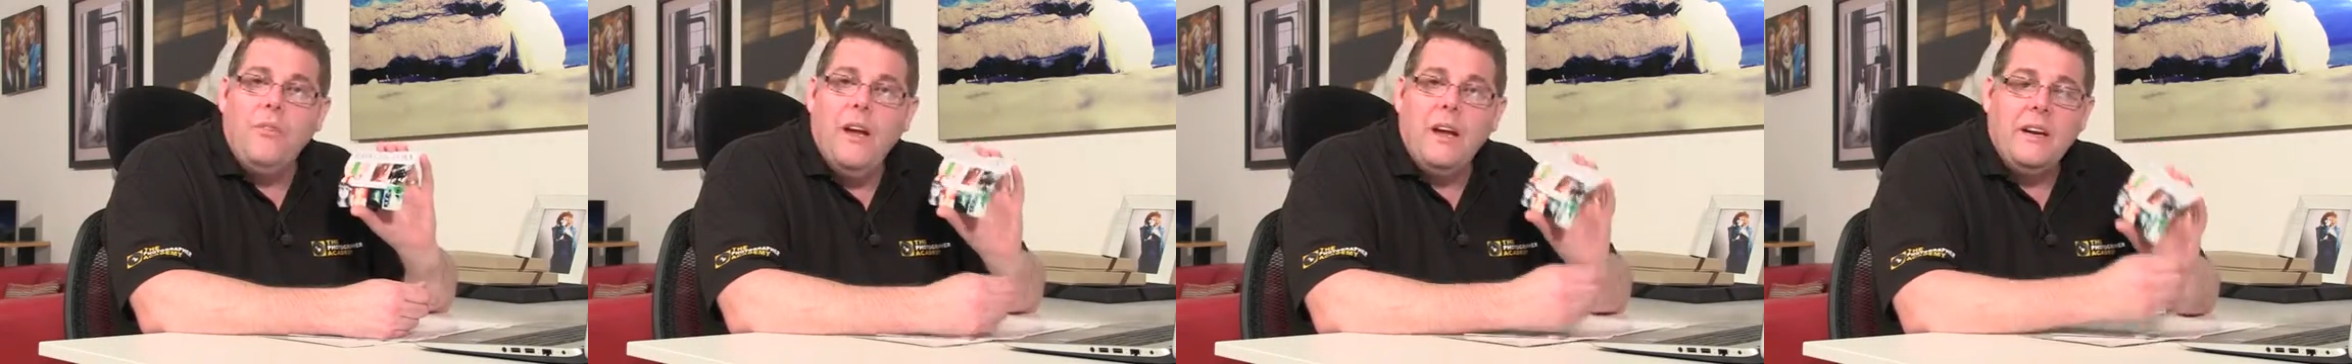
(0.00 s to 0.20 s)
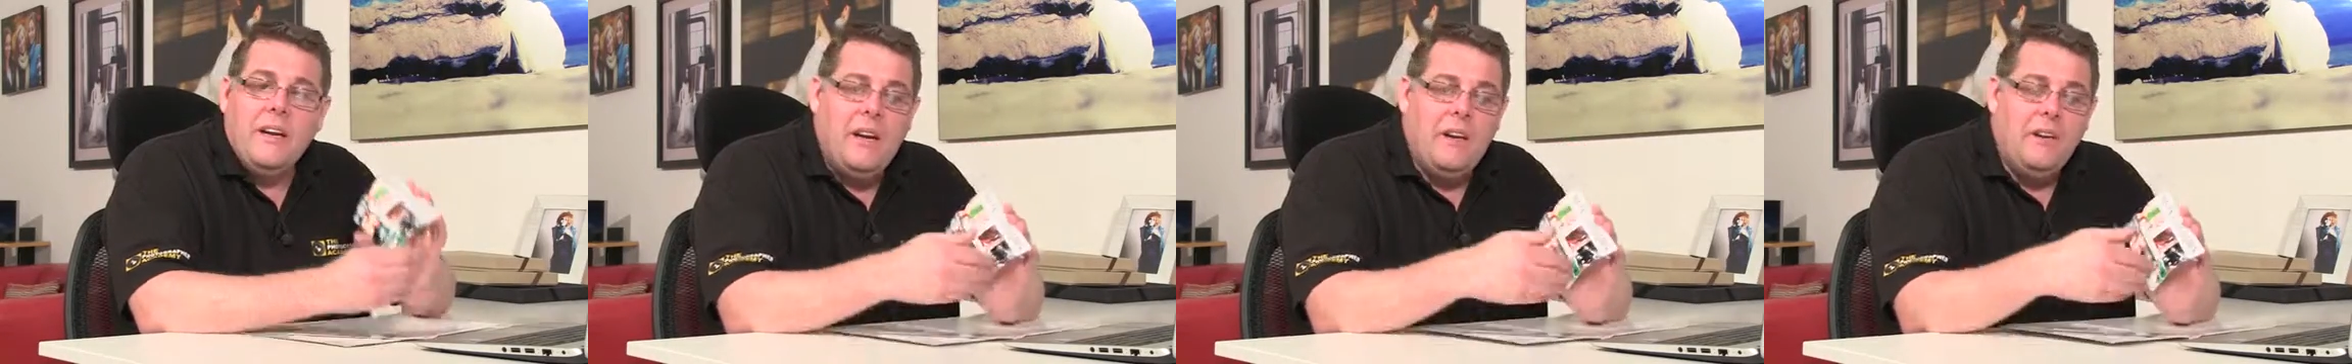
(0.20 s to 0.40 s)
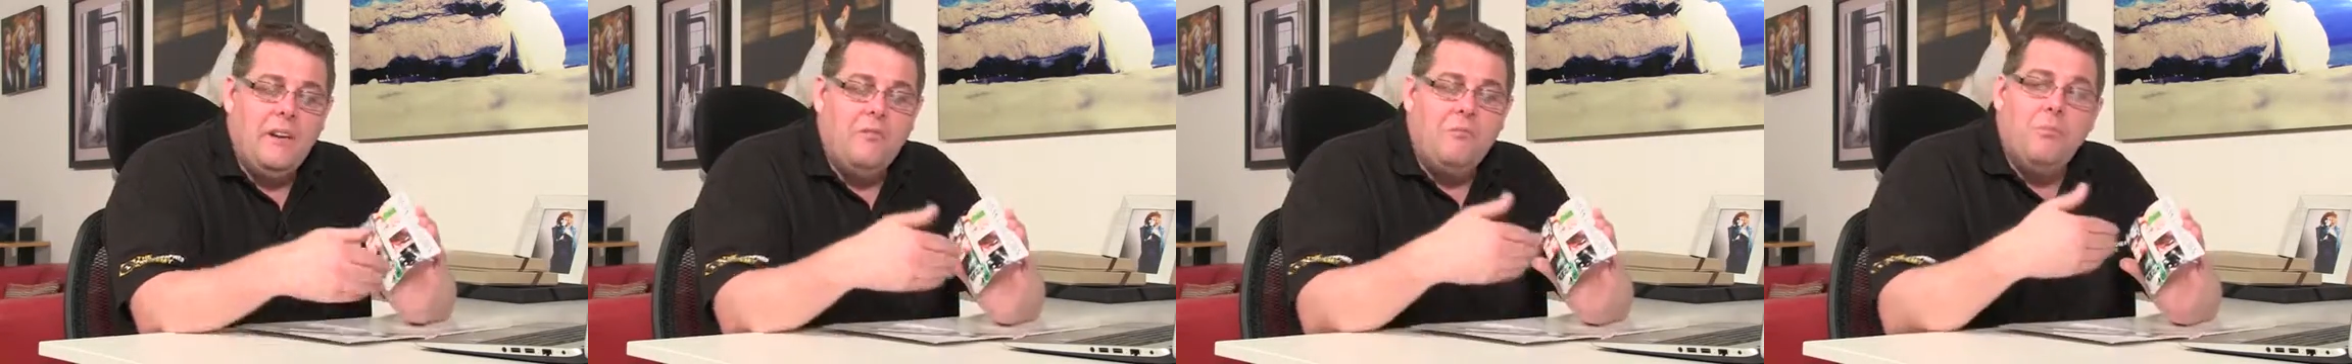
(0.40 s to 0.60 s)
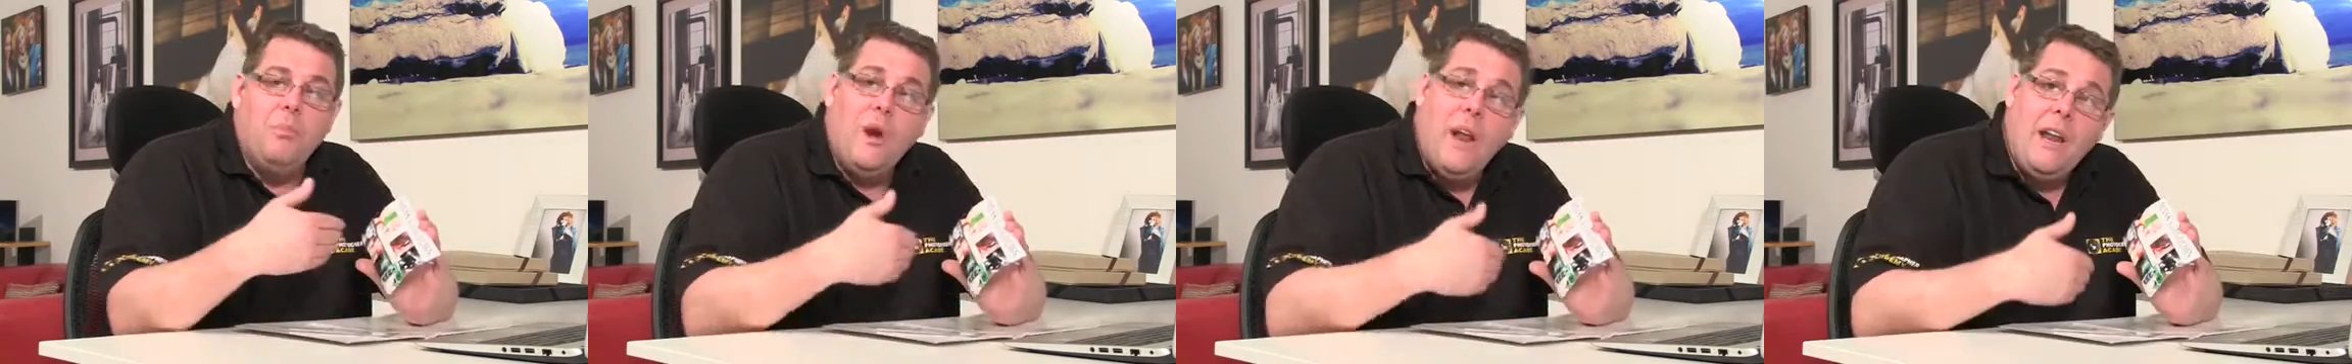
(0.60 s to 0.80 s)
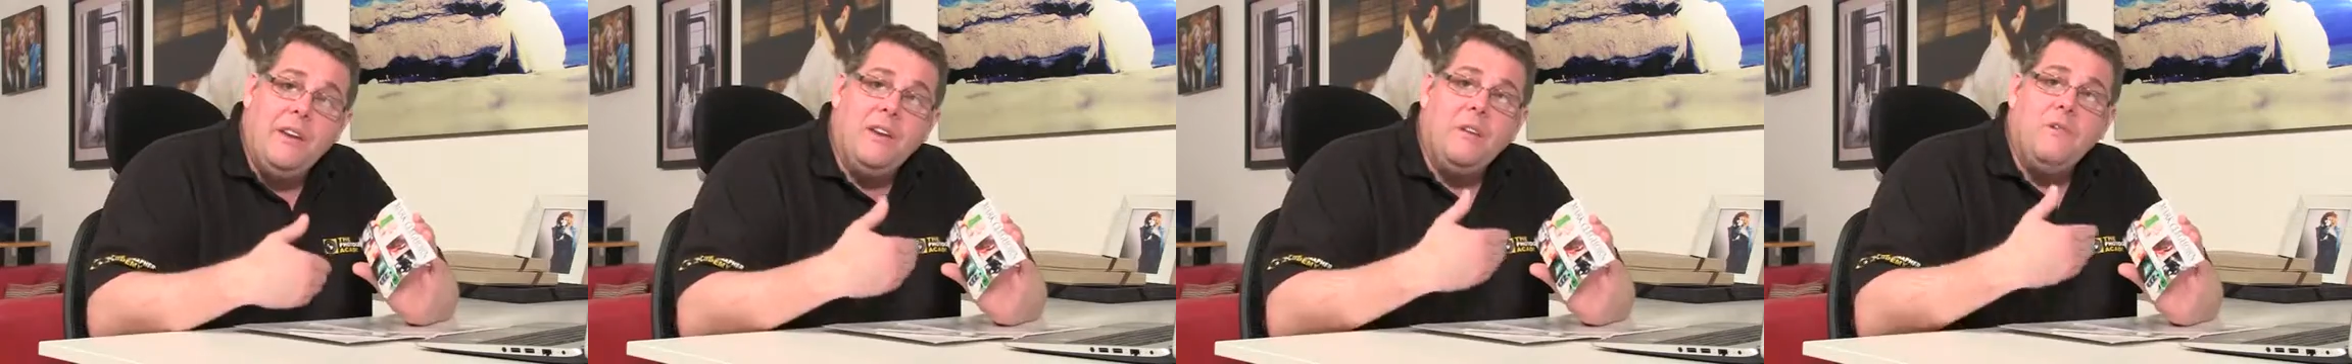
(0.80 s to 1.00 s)
that kind of
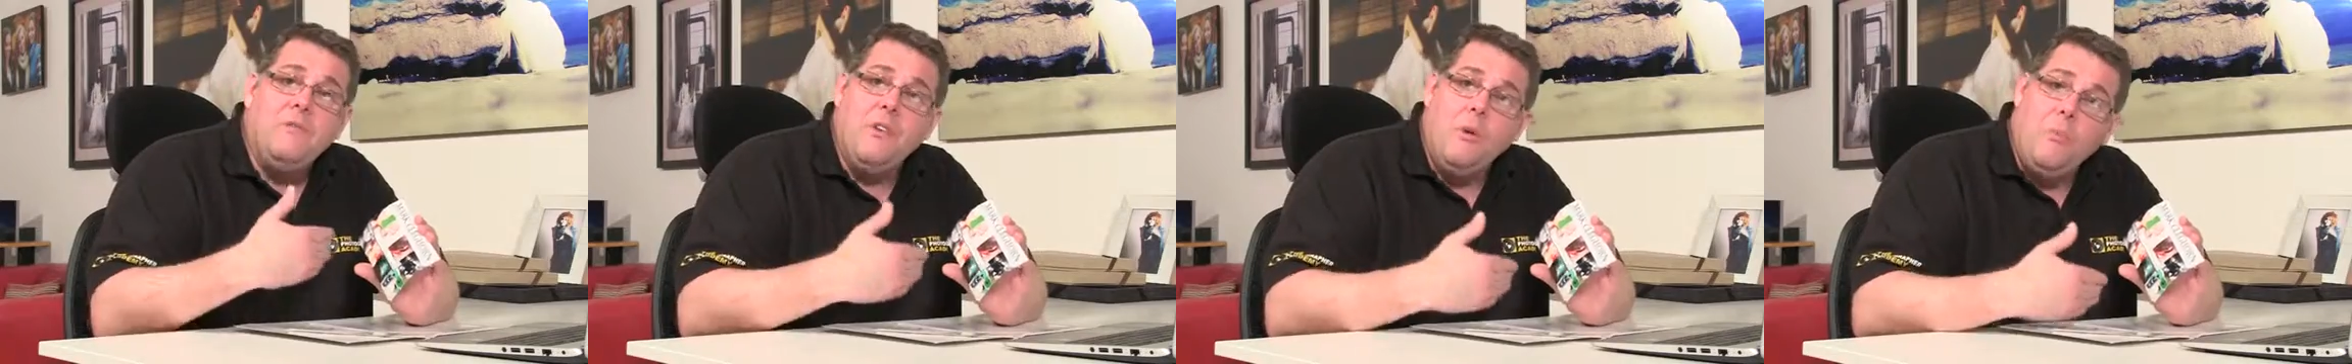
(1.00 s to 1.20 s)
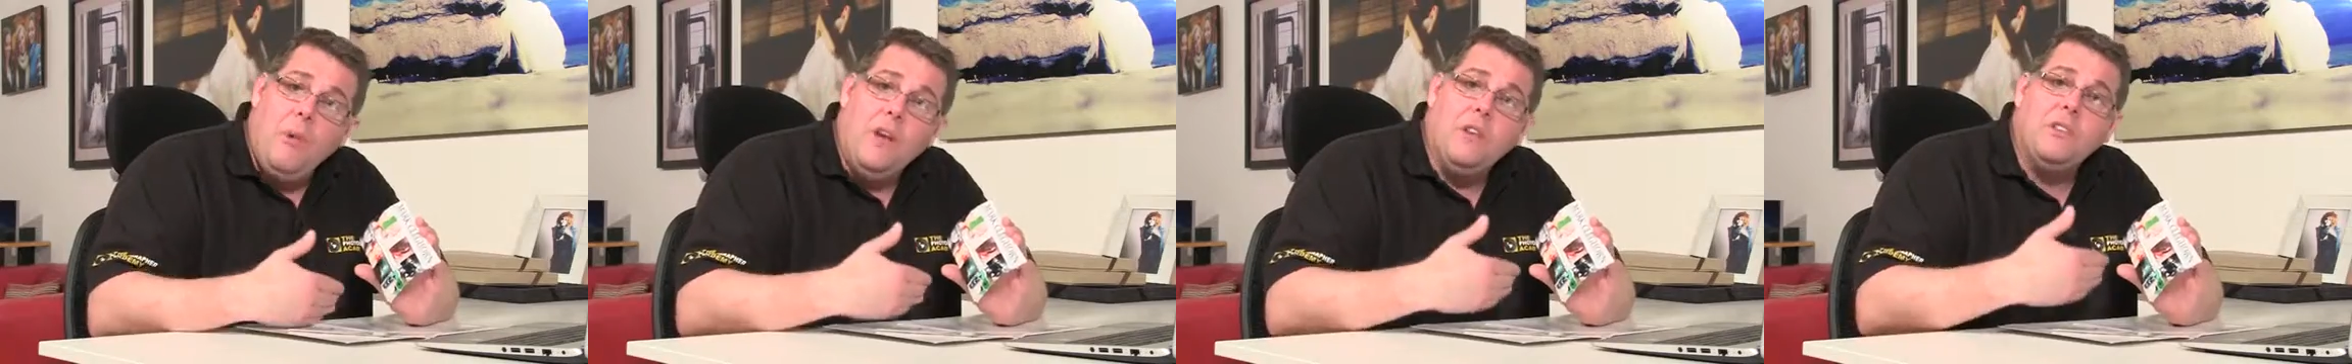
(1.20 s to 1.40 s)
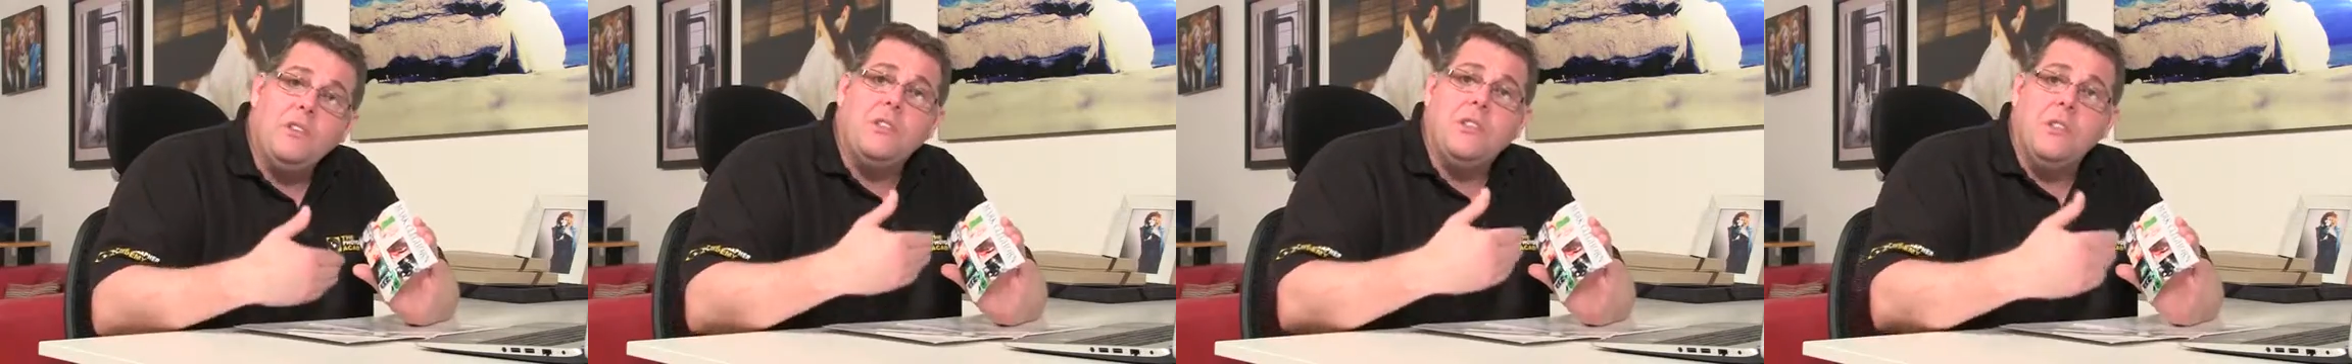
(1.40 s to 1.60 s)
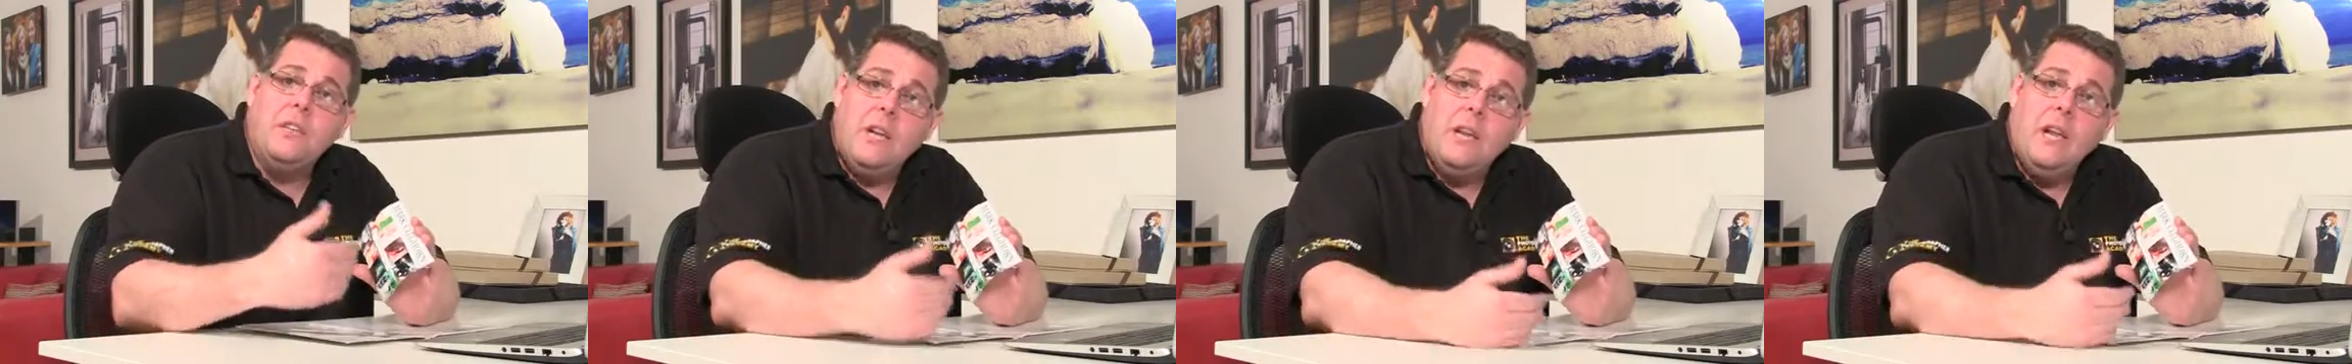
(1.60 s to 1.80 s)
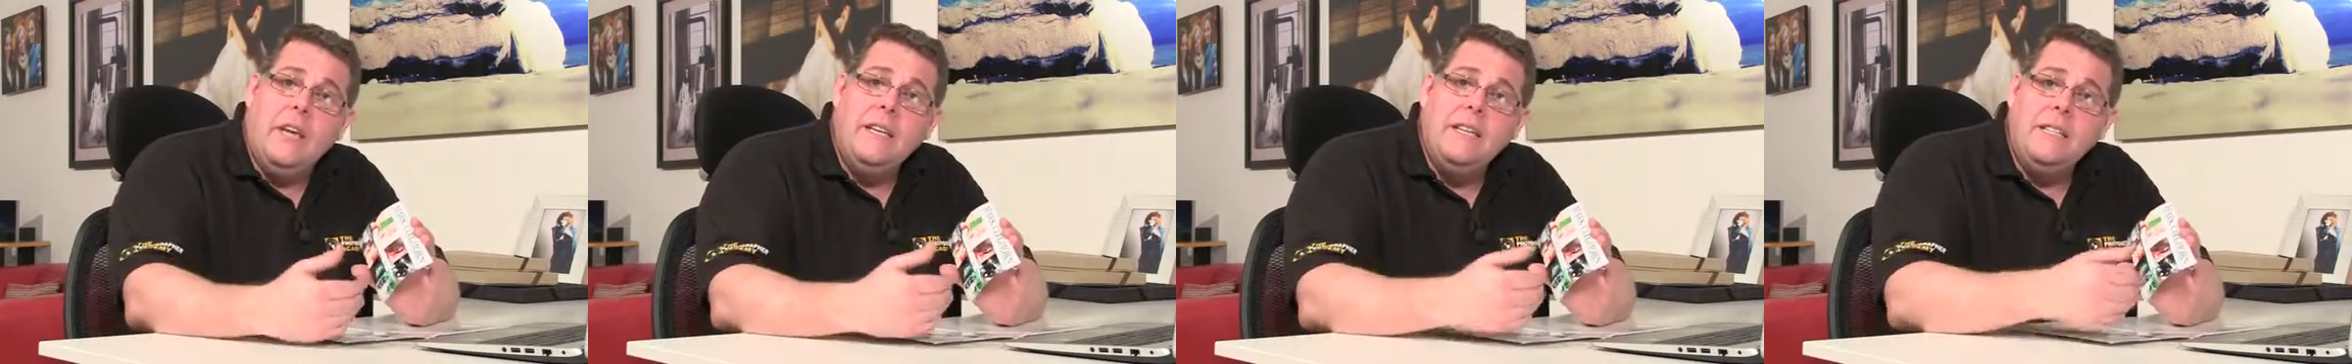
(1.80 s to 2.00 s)
branding from us to the
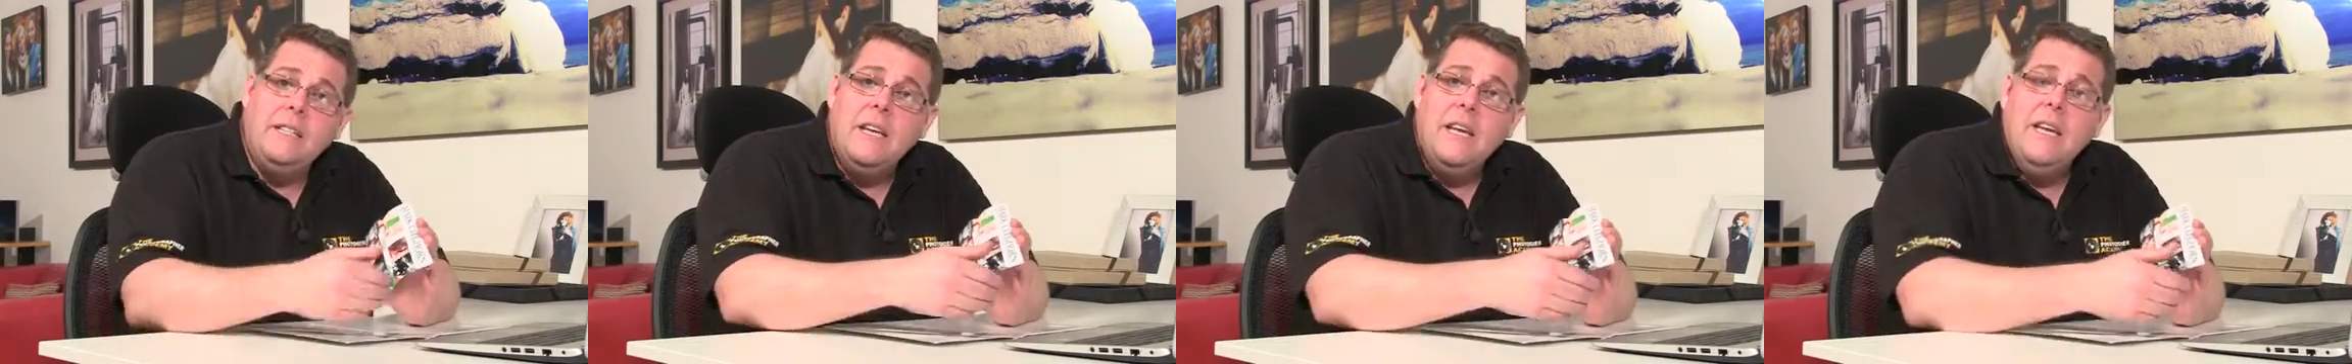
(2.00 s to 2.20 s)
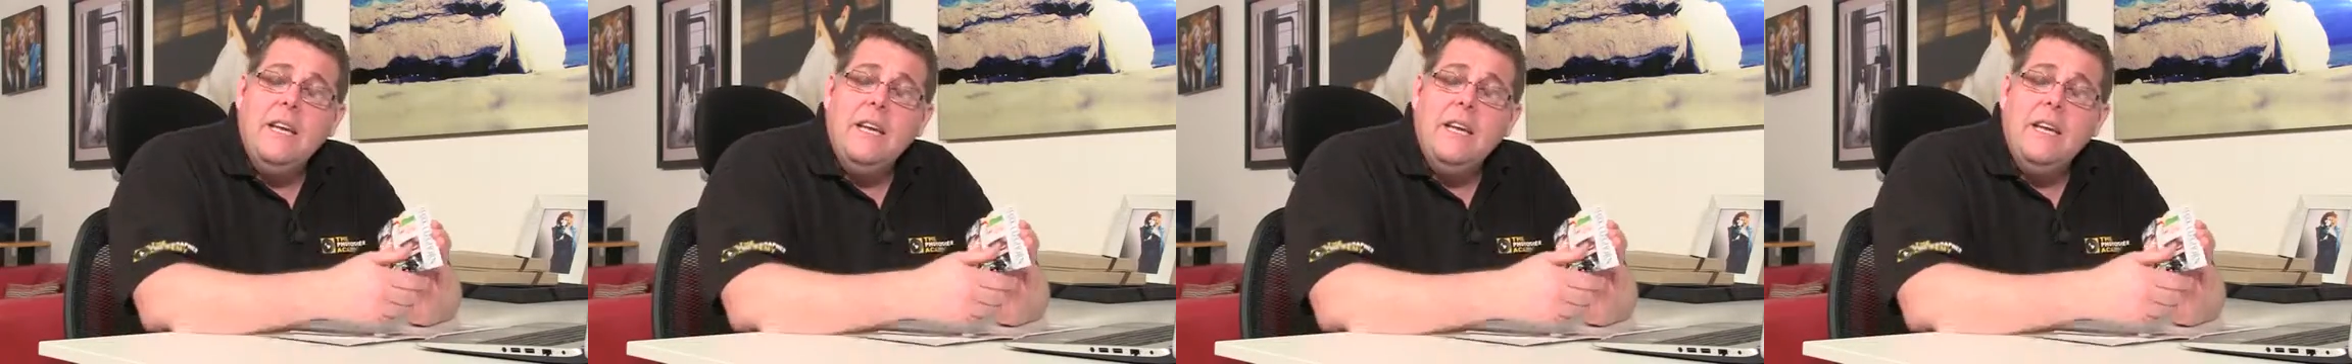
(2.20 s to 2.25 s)
client,